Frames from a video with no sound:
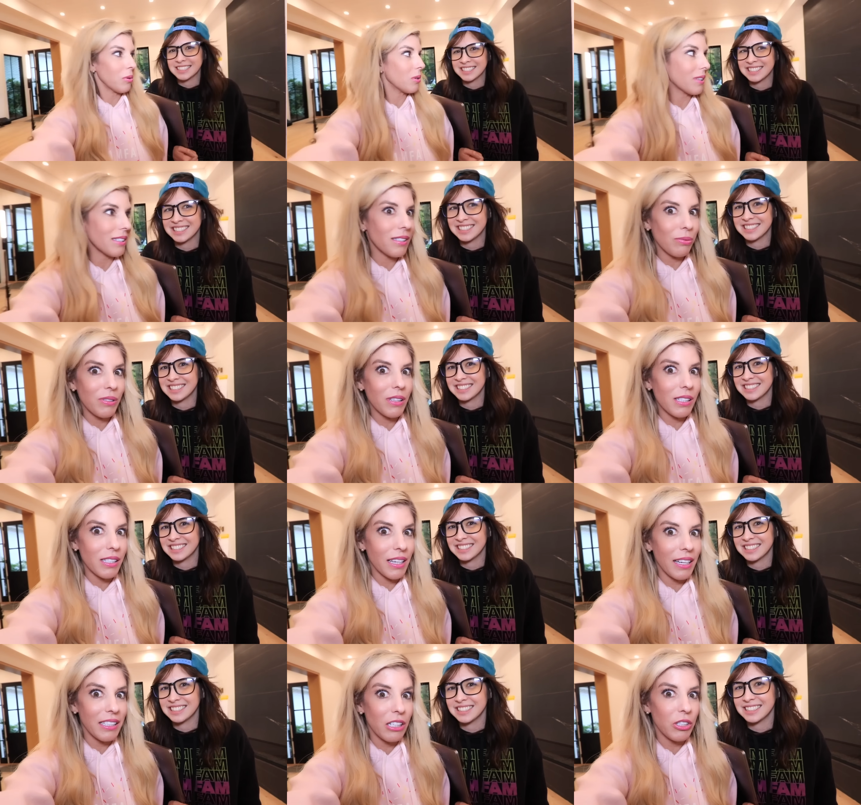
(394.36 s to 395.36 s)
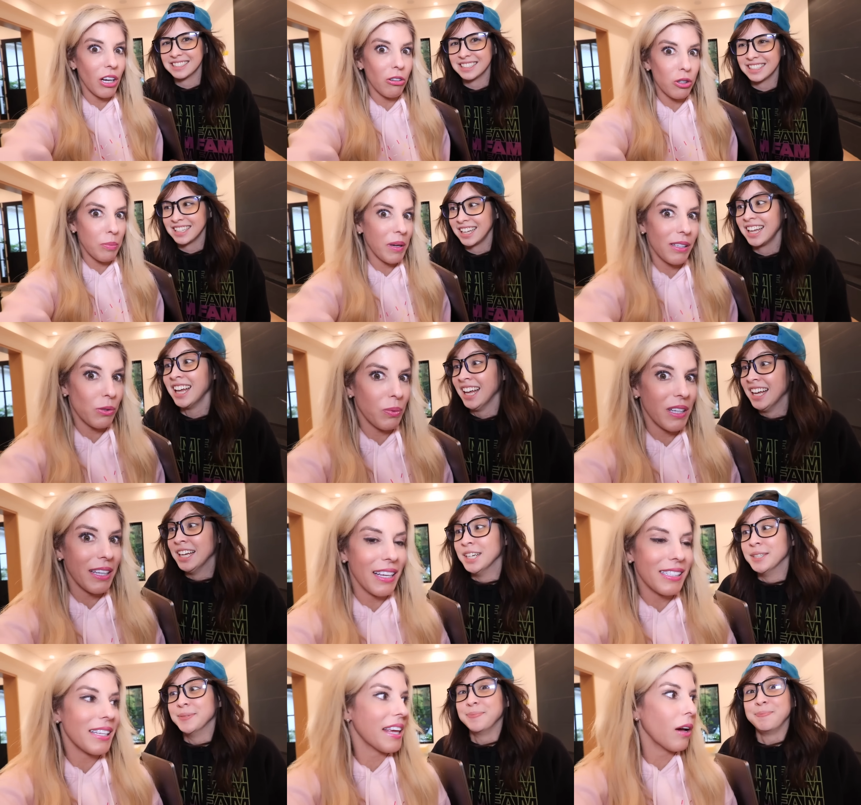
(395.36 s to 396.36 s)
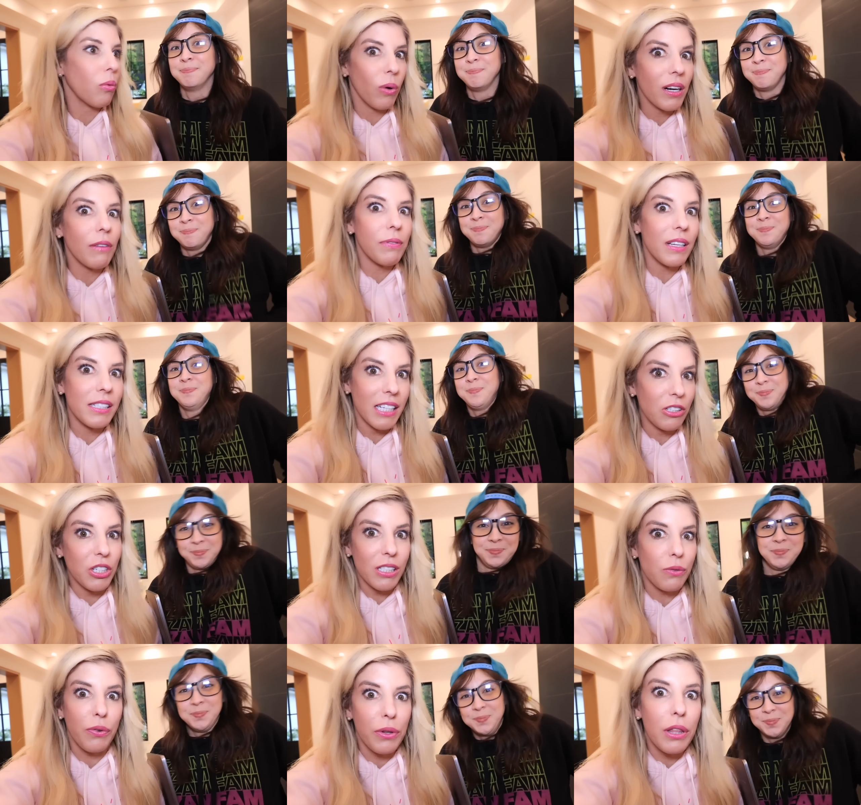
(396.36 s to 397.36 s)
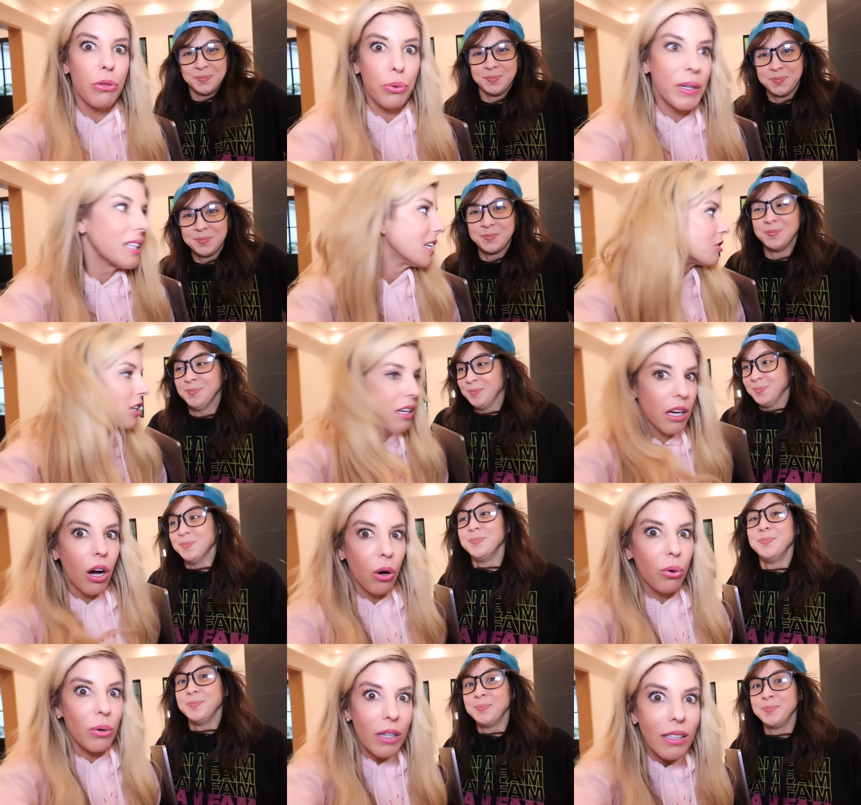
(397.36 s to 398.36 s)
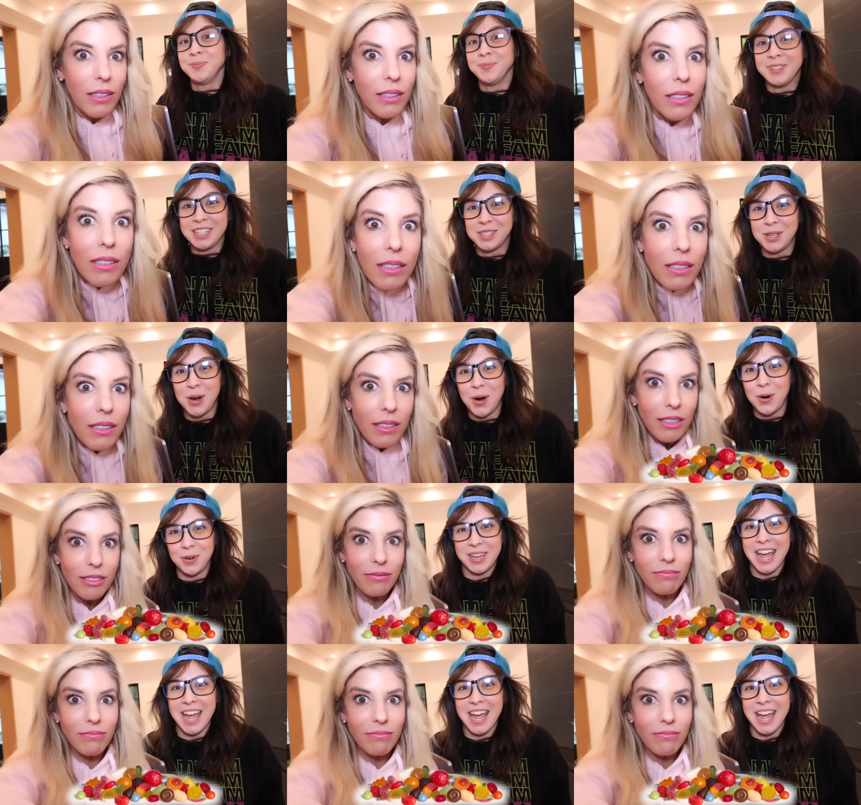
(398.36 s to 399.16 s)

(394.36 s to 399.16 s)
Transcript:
Speaker 1: Well, let's win this candy challenge because we need to get one of the digits for the three-digit code. Mm, let's go,